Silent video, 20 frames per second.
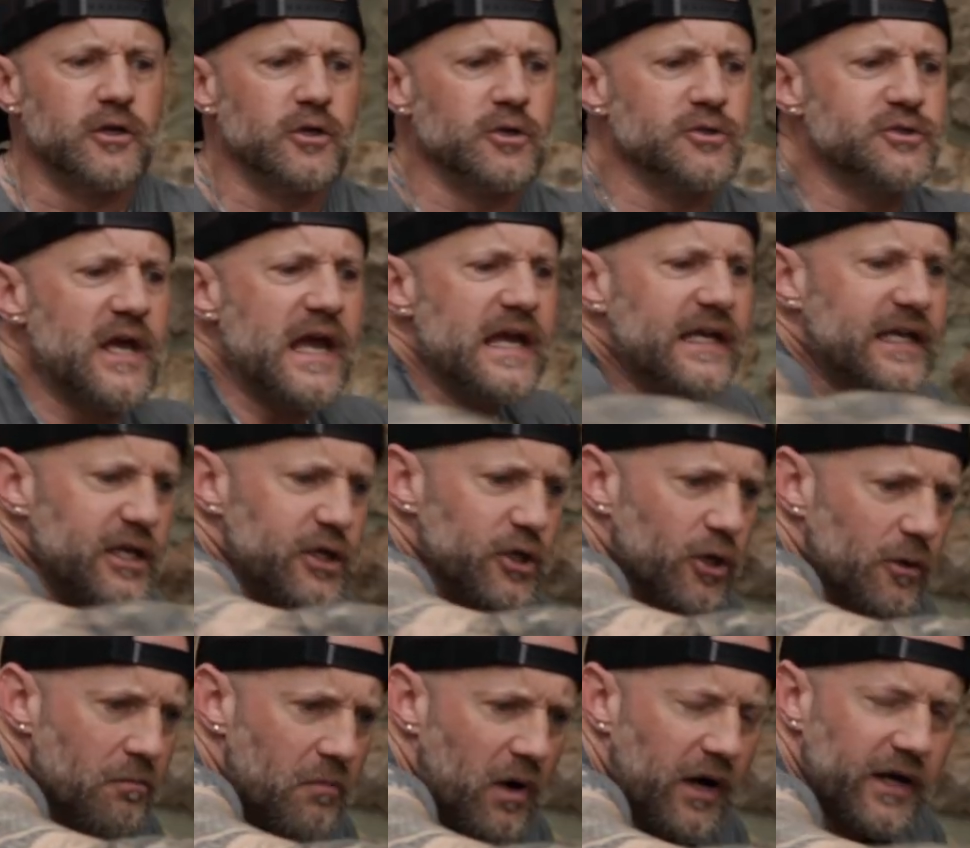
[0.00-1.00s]
You're taking
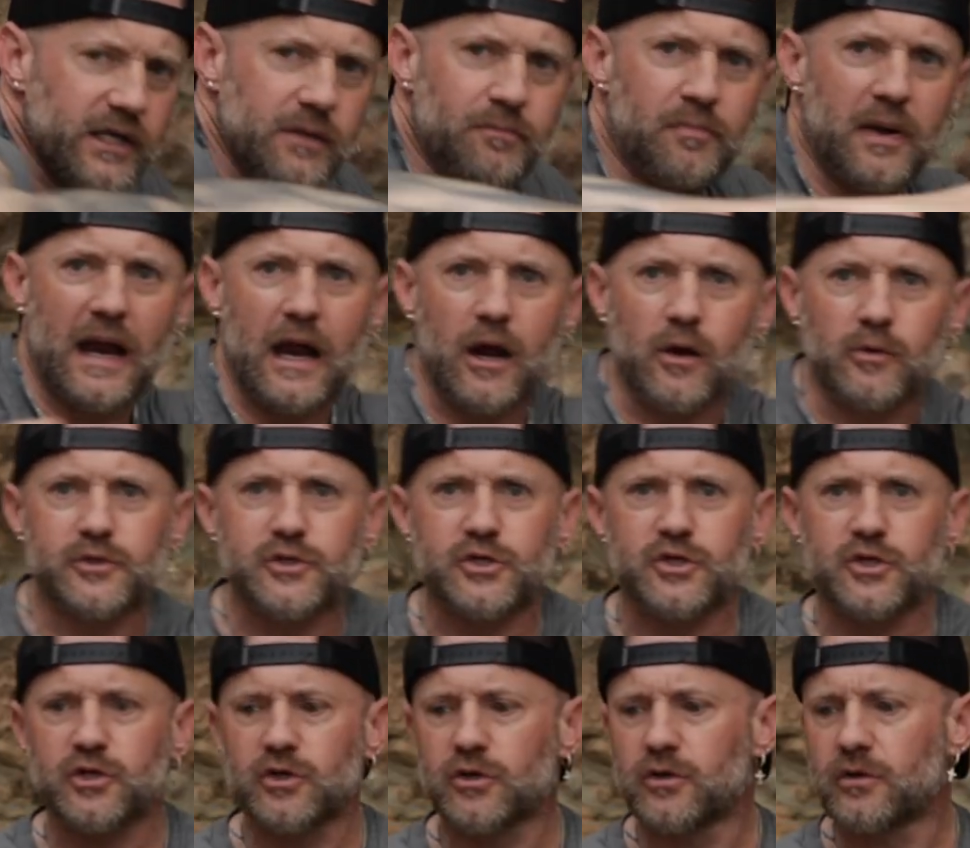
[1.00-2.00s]
your money
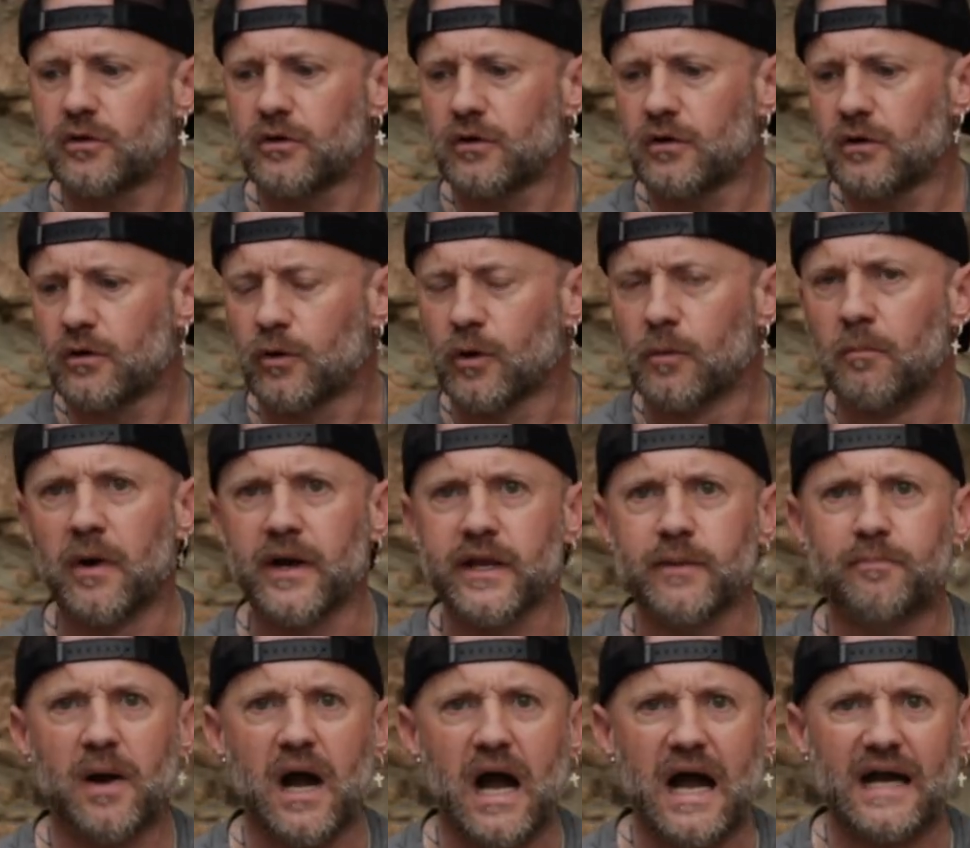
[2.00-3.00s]
pouch or money
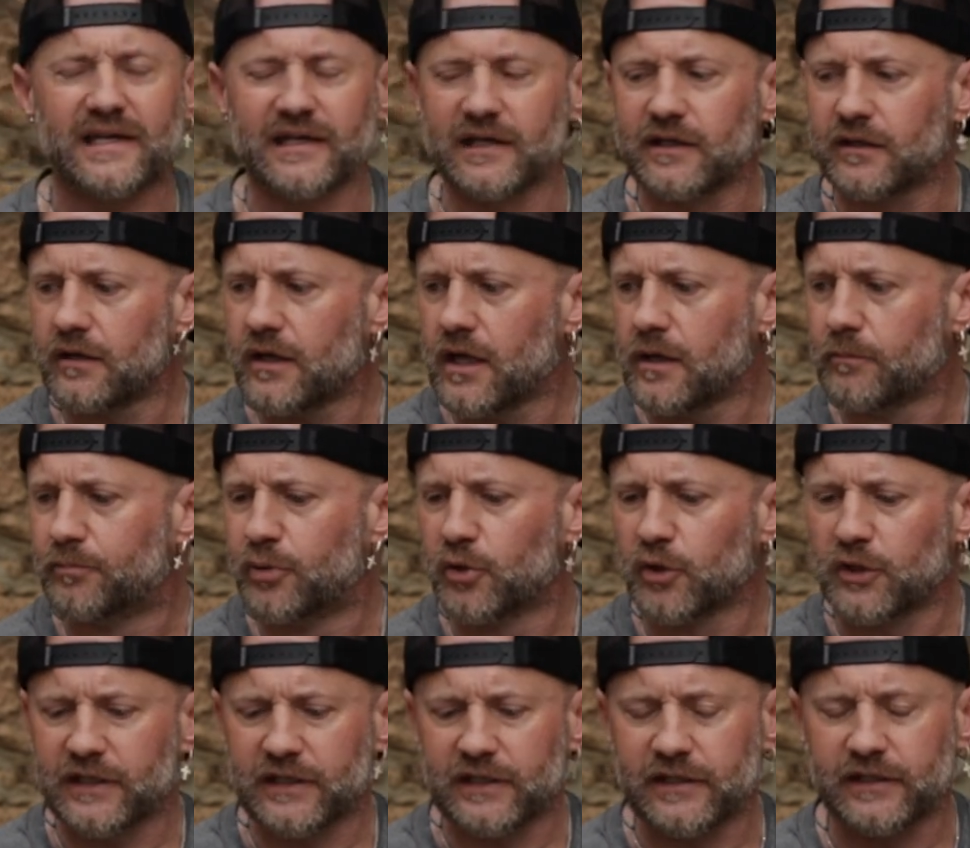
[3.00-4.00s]
pocket and
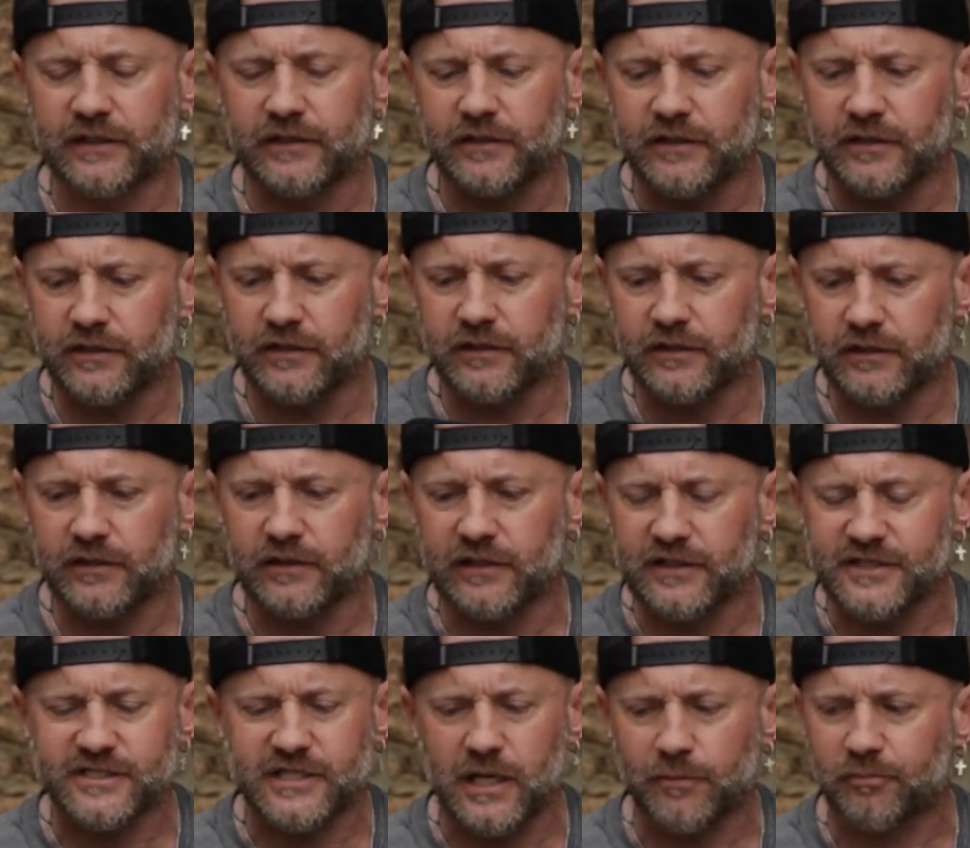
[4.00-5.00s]
putting it in
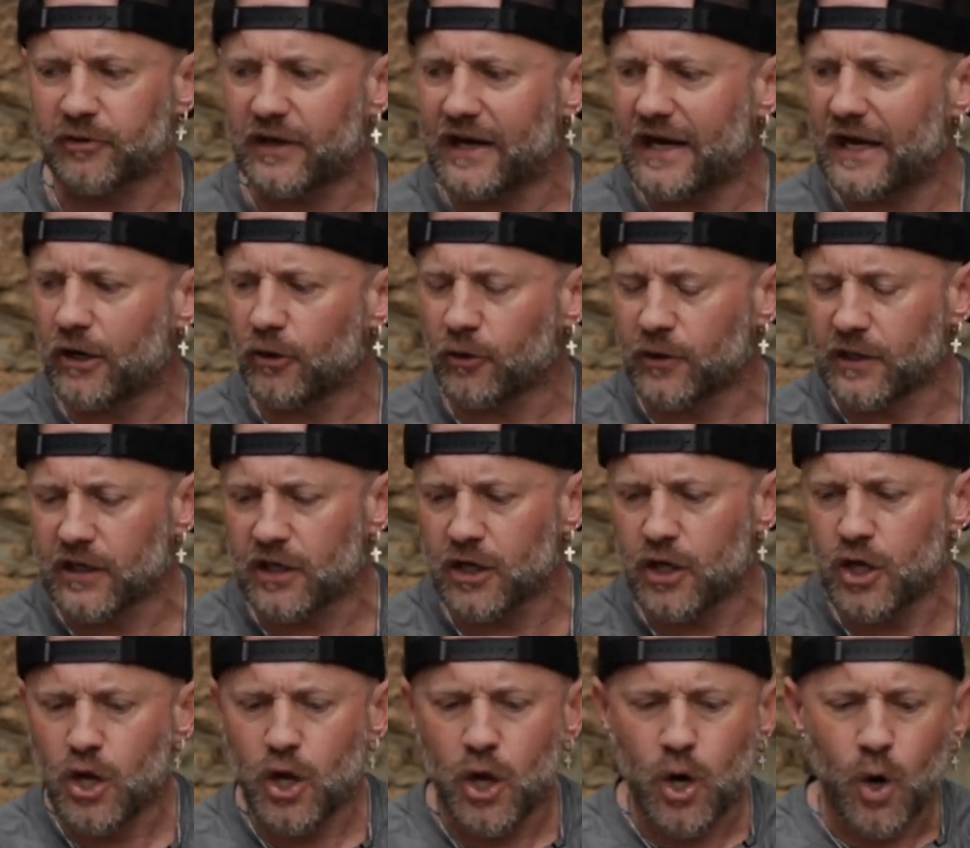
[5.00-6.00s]
a separate area,
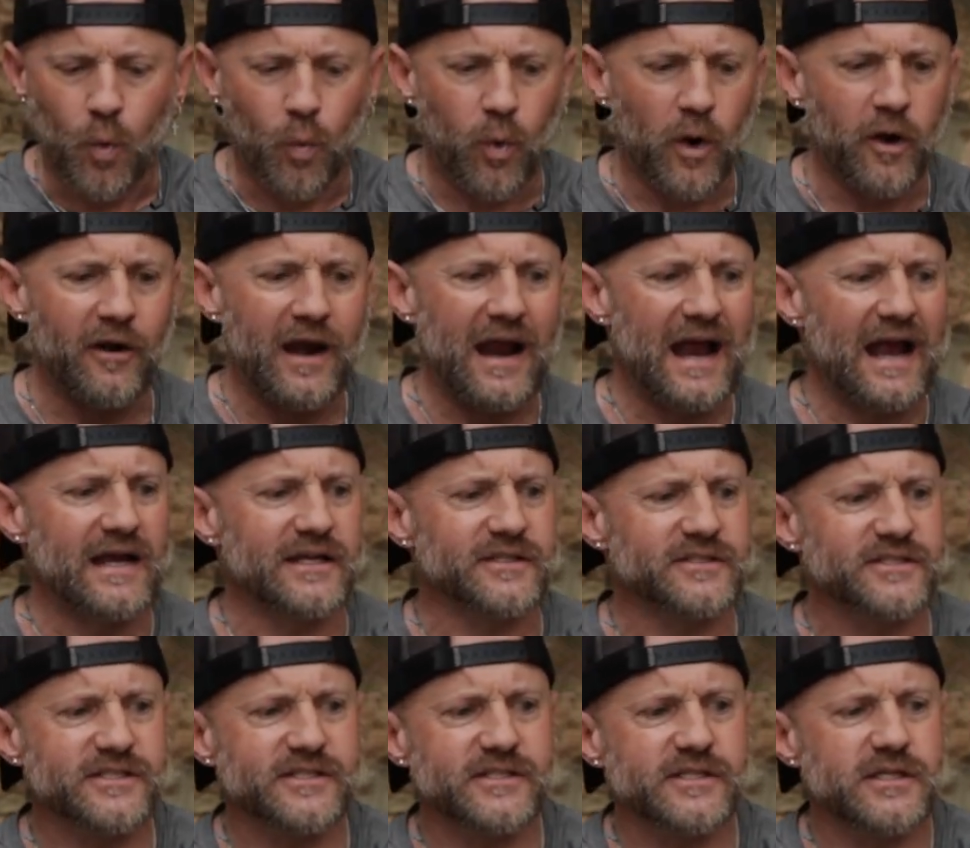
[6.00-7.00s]

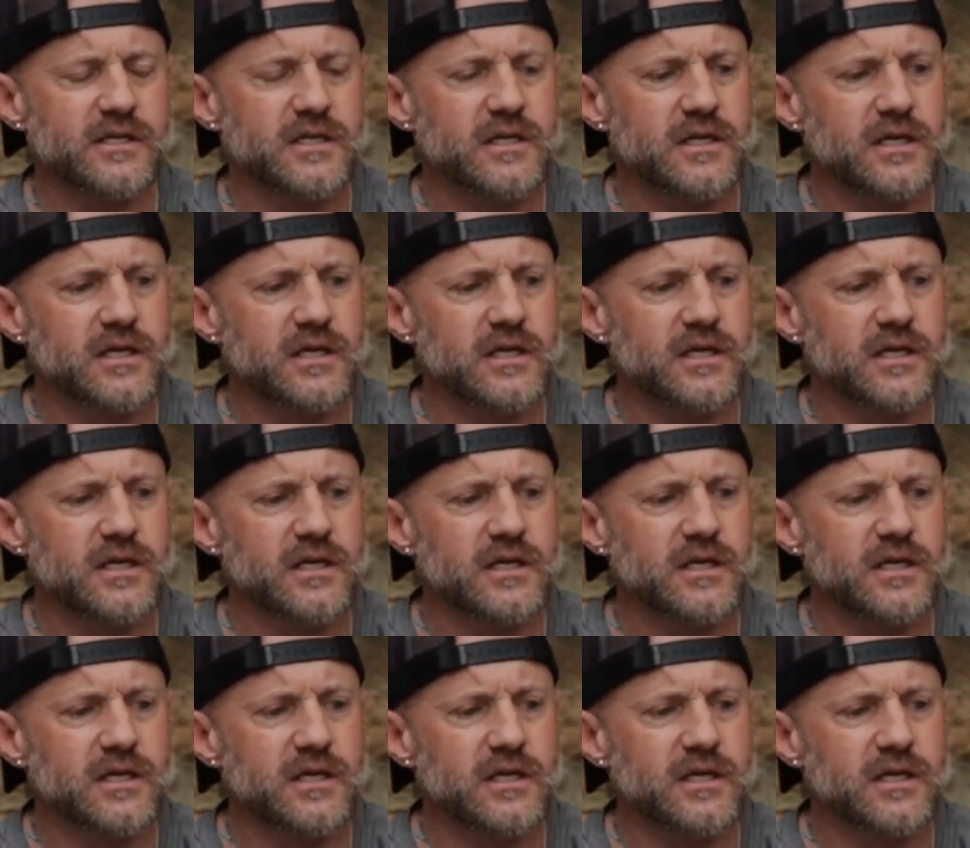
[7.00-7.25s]
whereas